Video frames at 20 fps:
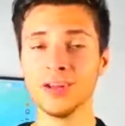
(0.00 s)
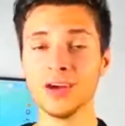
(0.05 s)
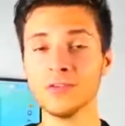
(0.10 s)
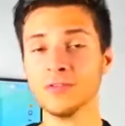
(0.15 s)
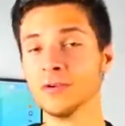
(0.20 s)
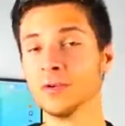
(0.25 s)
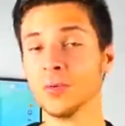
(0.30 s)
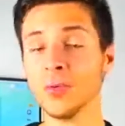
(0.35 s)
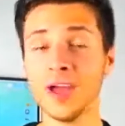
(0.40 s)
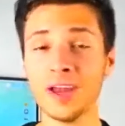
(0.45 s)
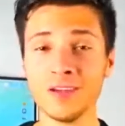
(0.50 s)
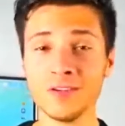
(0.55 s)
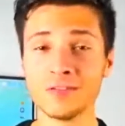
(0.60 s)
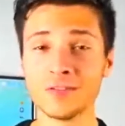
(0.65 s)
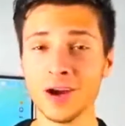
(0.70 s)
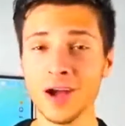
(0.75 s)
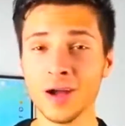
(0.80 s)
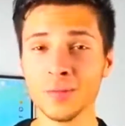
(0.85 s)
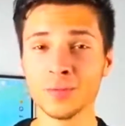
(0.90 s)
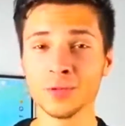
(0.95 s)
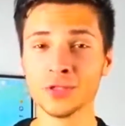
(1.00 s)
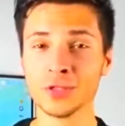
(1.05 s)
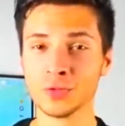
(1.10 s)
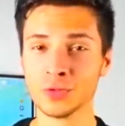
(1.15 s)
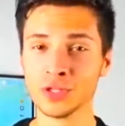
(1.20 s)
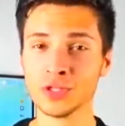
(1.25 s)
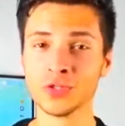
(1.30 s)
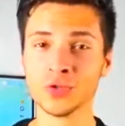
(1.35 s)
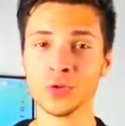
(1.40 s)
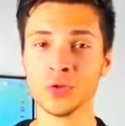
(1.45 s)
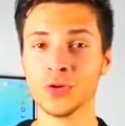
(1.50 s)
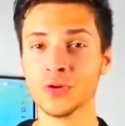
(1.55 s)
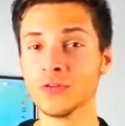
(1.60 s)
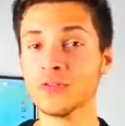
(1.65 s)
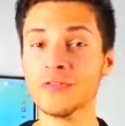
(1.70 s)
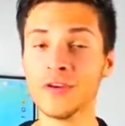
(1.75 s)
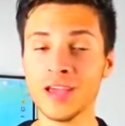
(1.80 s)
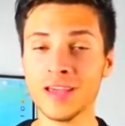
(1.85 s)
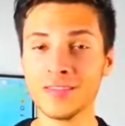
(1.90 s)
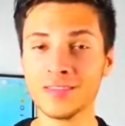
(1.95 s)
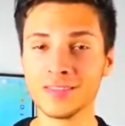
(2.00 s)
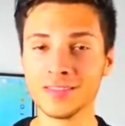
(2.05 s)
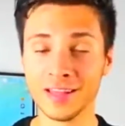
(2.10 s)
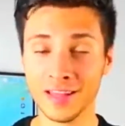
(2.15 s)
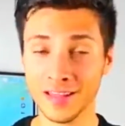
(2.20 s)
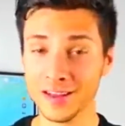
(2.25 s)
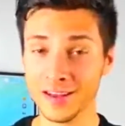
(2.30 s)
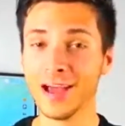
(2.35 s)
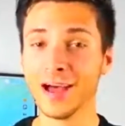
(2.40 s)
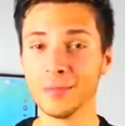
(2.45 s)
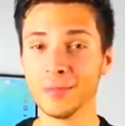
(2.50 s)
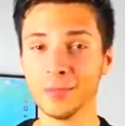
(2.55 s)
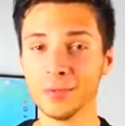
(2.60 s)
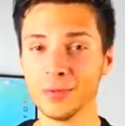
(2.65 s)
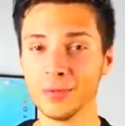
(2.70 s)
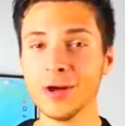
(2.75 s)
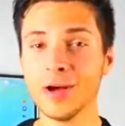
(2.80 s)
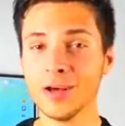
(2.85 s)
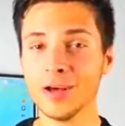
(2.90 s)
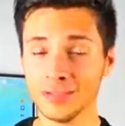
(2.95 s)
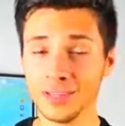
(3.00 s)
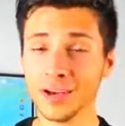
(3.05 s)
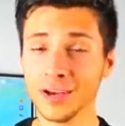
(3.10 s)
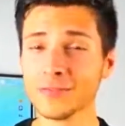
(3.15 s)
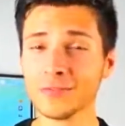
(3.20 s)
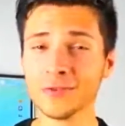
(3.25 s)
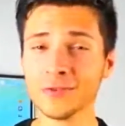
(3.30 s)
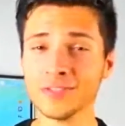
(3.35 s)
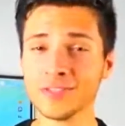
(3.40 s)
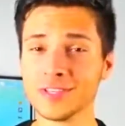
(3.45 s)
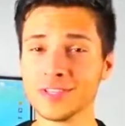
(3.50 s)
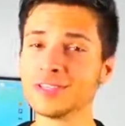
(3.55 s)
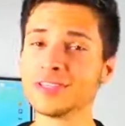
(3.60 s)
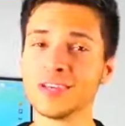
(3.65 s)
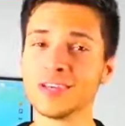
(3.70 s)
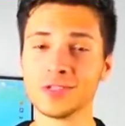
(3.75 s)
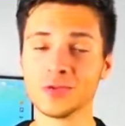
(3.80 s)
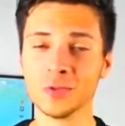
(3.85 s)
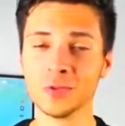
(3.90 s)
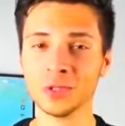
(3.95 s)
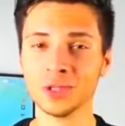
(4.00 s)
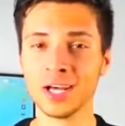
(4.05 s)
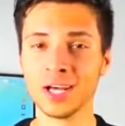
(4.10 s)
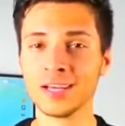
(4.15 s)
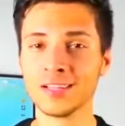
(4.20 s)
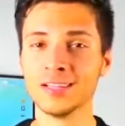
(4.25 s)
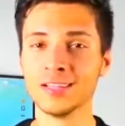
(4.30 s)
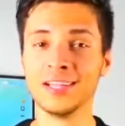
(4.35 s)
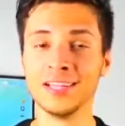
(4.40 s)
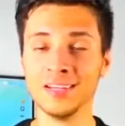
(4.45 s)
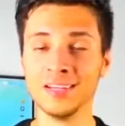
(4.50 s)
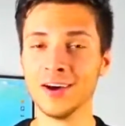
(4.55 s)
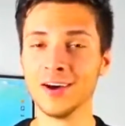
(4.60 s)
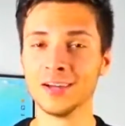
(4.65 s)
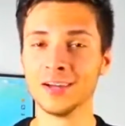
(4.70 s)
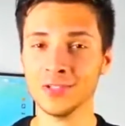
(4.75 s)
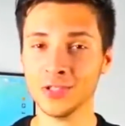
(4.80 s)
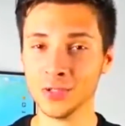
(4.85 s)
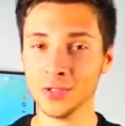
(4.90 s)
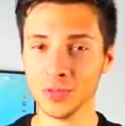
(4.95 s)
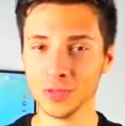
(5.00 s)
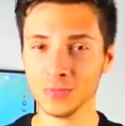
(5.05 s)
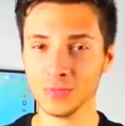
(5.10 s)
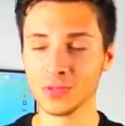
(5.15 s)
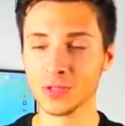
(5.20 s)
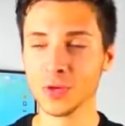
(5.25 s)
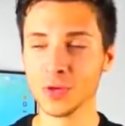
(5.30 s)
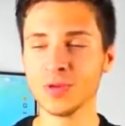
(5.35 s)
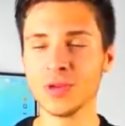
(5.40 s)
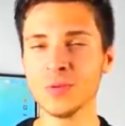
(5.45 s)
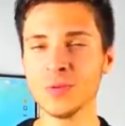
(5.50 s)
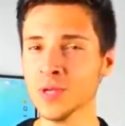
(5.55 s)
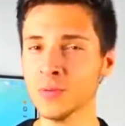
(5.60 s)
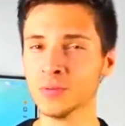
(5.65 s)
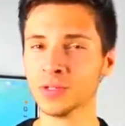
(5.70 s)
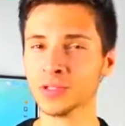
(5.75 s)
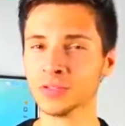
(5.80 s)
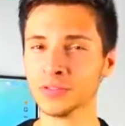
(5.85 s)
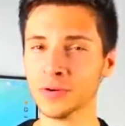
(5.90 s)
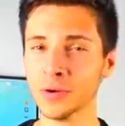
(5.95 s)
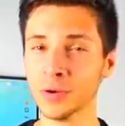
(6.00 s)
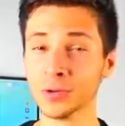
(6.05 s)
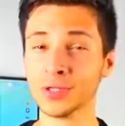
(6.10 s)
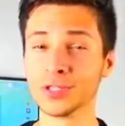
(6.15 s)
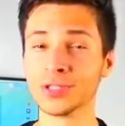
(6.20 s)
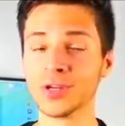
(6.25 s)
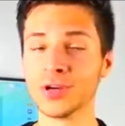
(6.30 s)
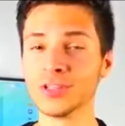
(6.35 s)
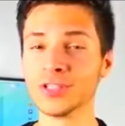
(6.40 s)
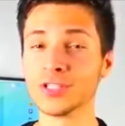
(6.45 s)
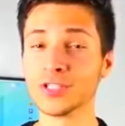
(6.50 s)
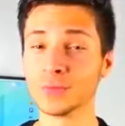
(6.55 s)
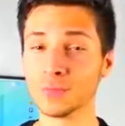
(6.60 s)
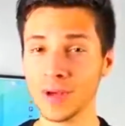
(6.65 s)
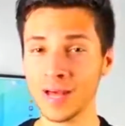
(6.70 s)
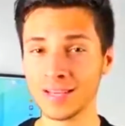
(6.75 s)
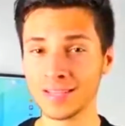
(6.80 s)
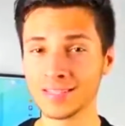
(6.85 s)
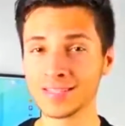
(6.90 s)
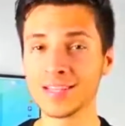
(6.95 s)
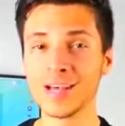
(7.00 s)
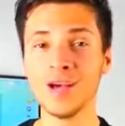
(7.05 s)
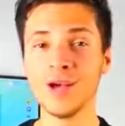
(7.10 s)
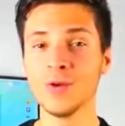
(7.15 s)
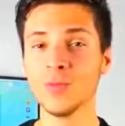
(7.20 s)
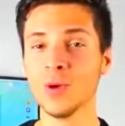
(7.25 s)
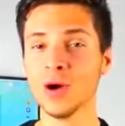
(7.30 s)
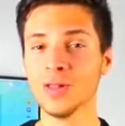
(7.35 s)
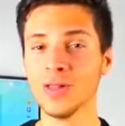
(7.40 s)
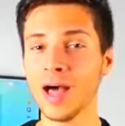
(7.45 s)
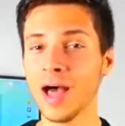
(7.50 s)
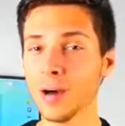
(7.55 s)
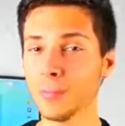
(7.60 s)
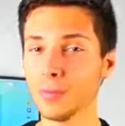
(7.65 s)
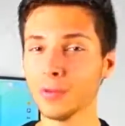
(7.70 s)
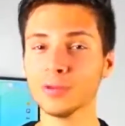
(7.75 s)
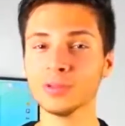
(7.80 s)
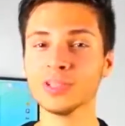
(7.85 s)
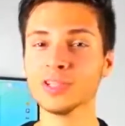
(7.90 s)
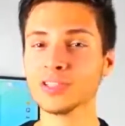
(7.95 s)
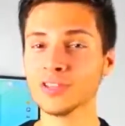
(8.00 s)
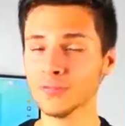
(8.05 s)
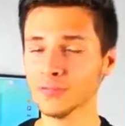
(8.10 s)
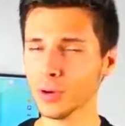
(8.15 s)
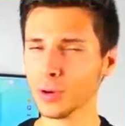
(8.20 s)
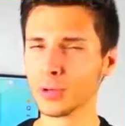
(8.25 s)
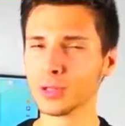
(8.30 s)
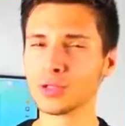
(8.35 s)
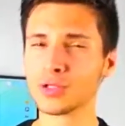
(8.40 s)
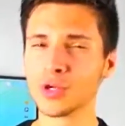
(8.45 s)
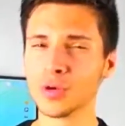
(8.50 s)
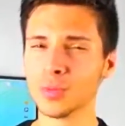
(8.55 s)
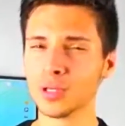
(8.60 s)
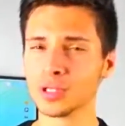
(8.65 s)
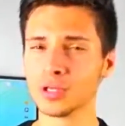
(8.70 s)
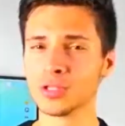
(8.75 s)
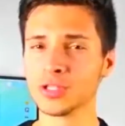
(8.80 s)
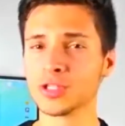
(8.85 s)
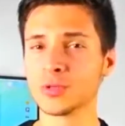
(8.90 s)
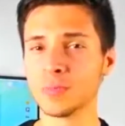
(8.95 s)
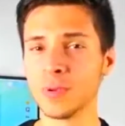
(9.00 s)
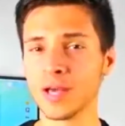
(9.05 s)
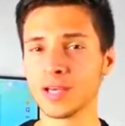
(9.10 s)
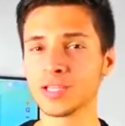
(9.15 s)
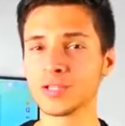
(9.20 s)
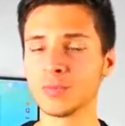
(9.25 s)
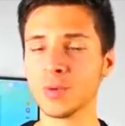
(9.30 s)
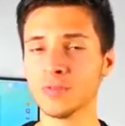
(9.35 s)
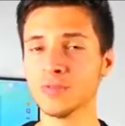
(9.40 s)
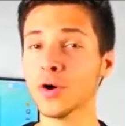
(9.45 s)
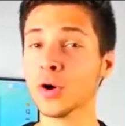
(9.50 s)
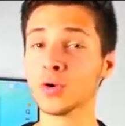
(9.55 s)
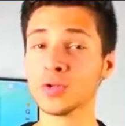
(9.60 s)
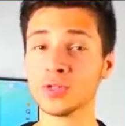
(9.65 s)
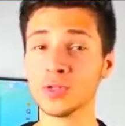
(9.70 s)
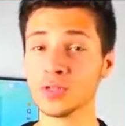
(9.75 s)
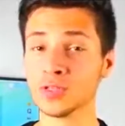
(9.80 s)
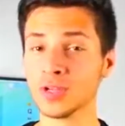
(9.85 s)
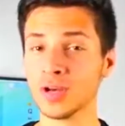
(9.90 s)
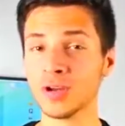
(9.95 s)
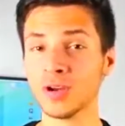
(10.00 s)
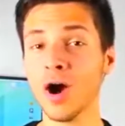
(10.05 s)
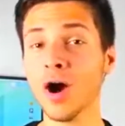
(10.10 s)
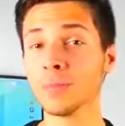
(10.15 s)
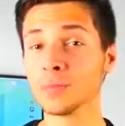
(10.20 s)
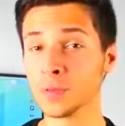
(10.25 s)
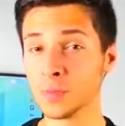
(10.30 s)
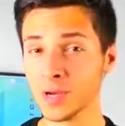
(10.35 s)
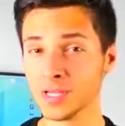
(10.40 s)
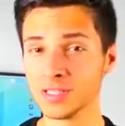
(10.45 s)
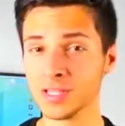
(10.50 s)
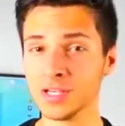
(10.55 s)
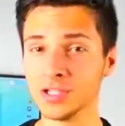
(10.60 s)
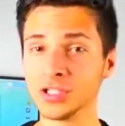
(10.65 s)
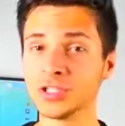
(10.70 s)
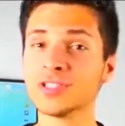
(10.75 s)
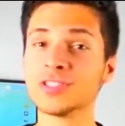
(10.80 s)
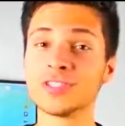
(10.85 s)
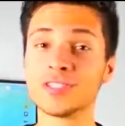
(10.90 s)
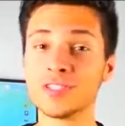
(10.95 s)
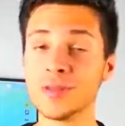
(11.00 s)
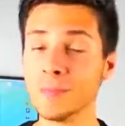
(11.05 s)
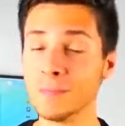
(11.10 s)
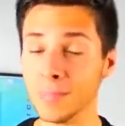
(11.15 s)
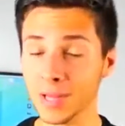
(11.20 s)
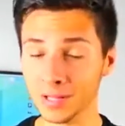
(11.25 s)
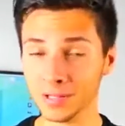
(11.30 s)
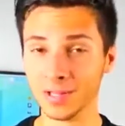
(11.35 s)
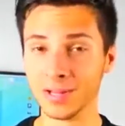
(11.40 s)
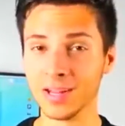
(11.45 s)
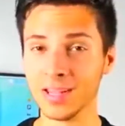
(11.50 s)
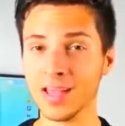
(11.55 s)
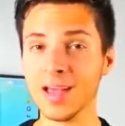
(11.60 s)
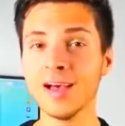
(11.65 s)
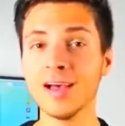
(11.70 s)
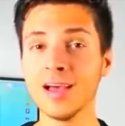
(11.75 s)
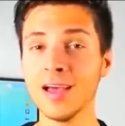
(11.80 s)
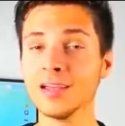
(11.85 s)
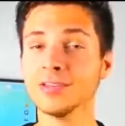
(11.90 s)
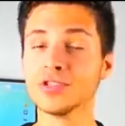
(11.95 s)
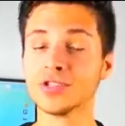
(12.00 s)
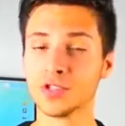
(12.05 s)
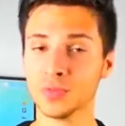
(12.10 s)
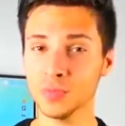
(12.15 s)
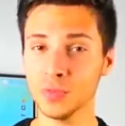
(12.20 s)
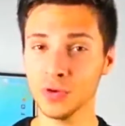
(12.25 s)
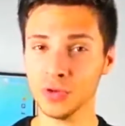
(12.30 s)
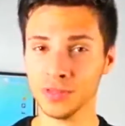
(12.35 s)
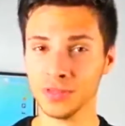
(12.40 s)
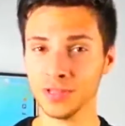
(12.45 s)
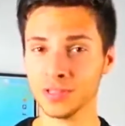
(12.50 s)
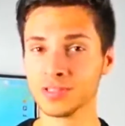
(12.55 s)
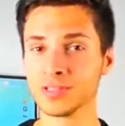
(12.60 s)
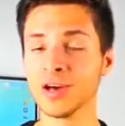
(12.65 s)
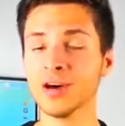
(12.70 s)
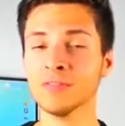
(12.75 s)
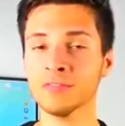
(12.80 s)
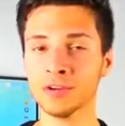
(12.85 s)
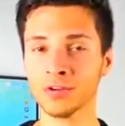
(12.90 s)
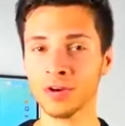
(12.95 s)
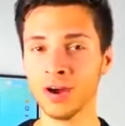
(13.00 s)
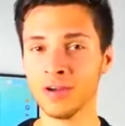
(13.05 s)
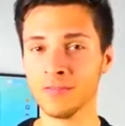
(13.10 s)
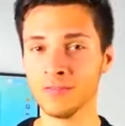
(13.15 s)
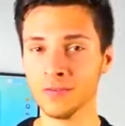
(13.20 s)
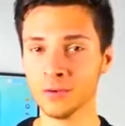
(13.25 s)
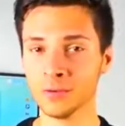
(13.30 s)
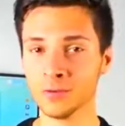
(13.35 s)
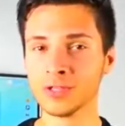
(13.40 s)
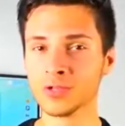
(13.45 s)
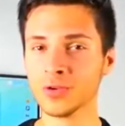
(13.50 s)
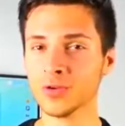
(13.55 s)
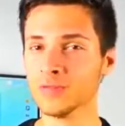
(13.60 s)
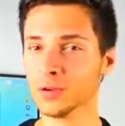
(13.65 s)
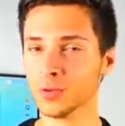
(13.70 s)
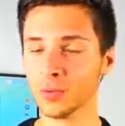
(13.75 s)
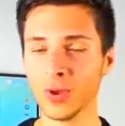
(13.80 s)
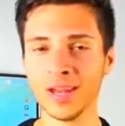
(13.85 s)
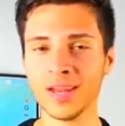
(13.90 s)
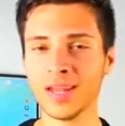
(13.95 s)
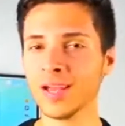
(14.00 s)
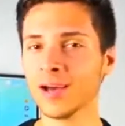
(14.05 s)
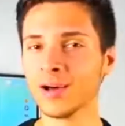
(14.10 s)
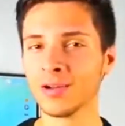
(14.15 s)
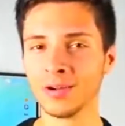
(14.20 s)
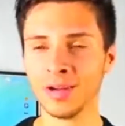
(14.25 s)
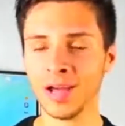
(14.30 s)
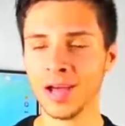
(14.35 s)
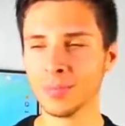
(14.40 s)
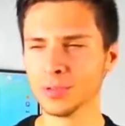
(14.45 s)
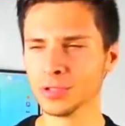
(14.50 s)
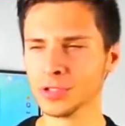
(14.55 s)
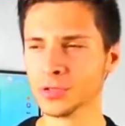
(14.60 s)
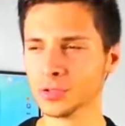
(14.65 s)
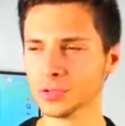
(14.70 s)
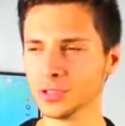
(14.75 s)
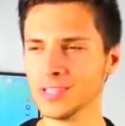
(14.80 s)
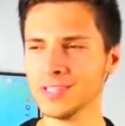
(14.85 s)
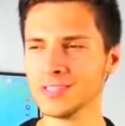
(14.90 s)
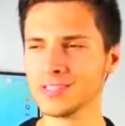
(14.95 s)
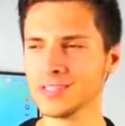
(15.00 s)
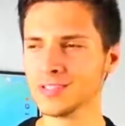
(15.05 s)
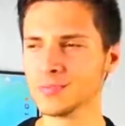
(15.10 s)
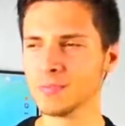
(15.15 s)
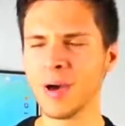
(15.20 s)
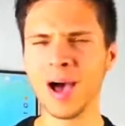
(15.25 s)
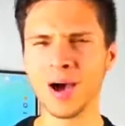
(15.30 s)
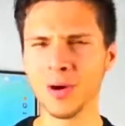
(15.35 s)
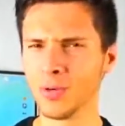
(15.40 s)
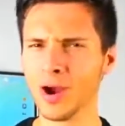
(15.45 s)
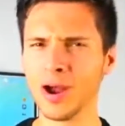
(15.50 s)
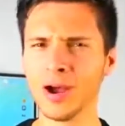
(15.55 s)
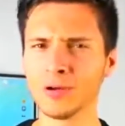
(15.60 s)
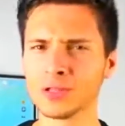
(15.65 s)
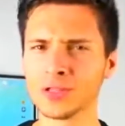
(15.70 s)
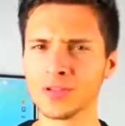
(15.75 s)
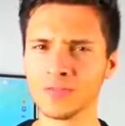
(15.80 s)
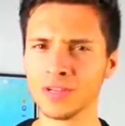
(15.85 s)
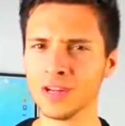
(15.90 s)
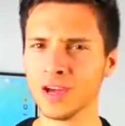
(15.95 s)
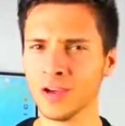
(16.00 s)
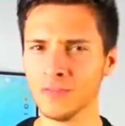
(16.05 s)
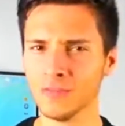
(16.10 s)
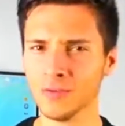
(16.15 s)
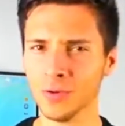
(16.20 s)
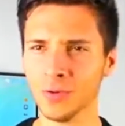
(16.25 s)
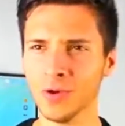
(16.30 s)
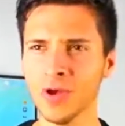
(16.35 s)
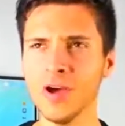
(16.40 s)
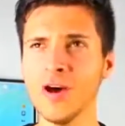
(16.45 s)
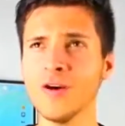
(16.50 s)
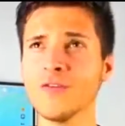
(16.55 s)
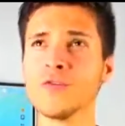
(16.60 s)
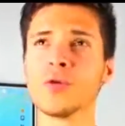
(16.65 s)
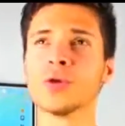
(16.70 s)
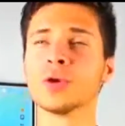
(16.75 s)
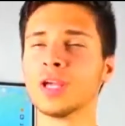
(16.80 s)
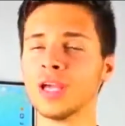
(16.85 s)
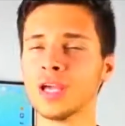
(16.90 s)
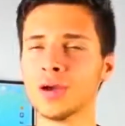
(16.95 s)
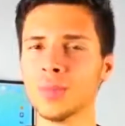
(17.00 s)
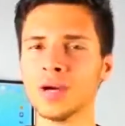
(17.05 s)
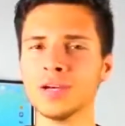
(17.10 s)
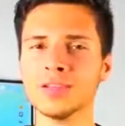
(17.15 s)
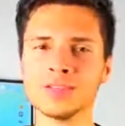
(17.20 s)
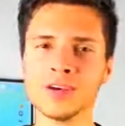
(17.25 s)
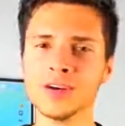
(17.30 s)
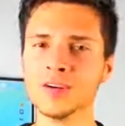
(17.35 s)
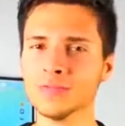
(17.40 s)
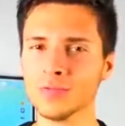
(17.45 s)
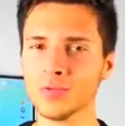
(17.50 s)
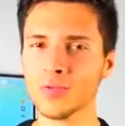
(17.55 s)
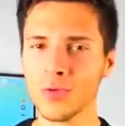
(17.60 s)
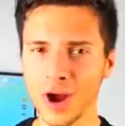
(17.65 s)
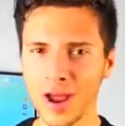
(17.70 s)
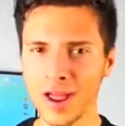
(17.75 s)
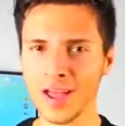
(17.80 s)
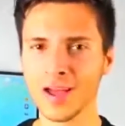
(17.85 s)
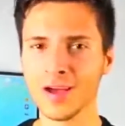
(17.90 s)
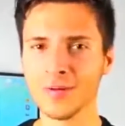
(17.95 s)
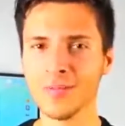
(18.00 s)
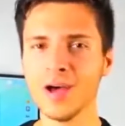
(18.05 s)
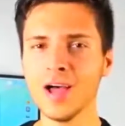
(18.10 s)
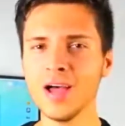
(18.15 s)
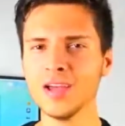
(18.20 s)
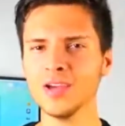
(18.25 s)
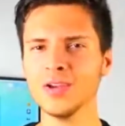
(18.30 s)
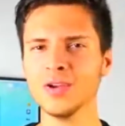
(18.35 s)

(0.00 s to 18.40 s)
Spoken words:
Now, if you're waiting for Apple to restore your faith in Apple, the iPhone 6s will likely not do it. So many people are focused on specs, while Apple doesn't focus so much on specs, but focuses on optimization, stability, and smoothness of their iPhone. So if you're waiting out on Apple to release this powerhouse of an iPhone, 4 gigabytes of RAM,